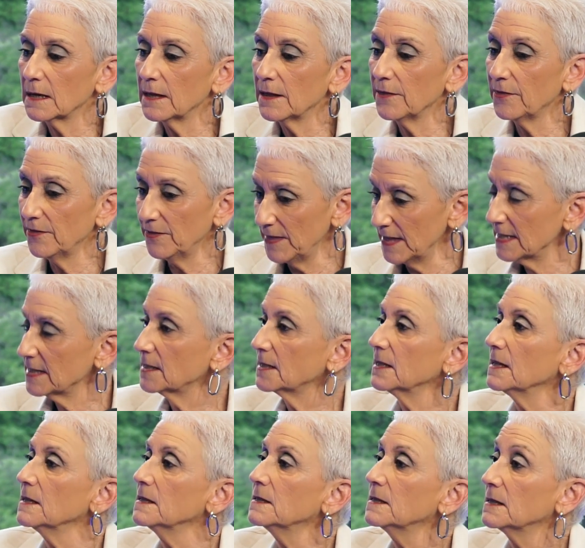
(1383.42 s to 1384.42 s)
this
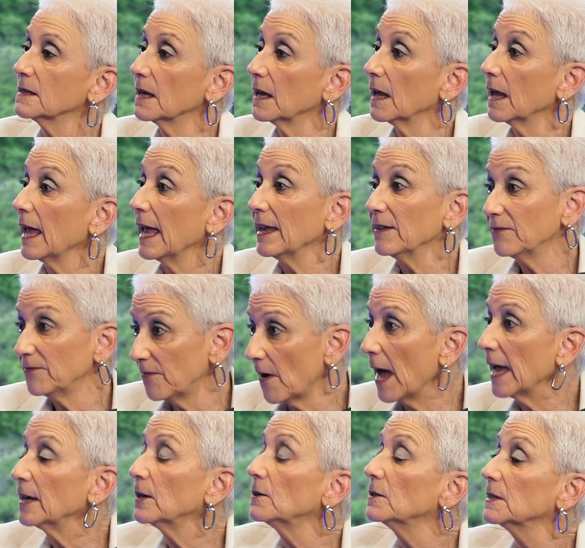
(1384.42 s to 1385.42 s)
is a
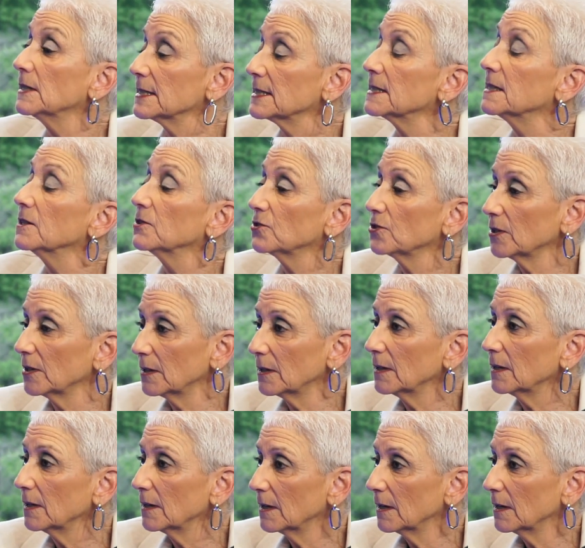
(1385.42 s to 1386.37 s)
final decision.